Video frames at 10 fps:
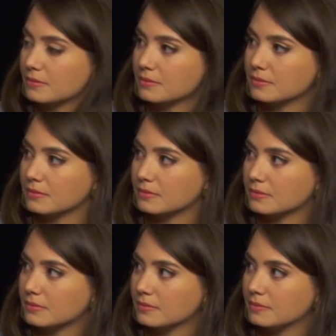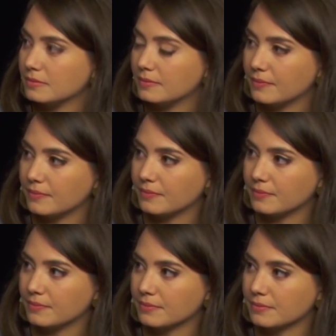
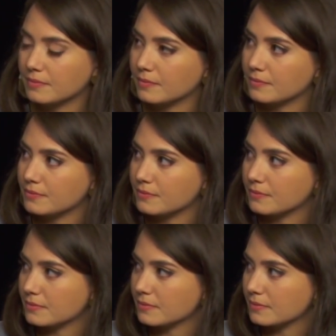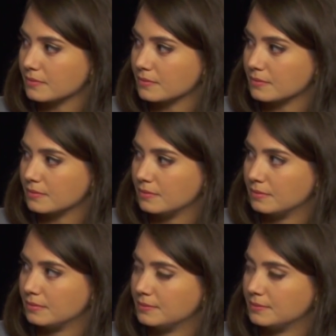(silent)